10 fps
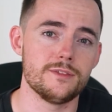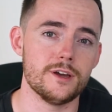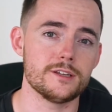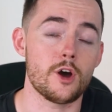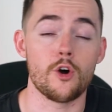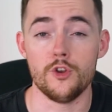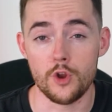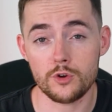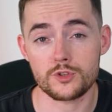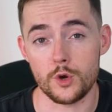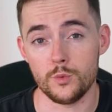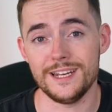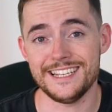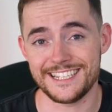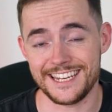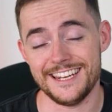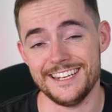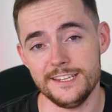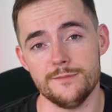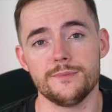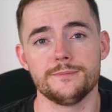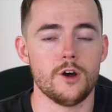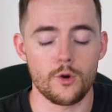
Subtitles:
that are not only skin deep.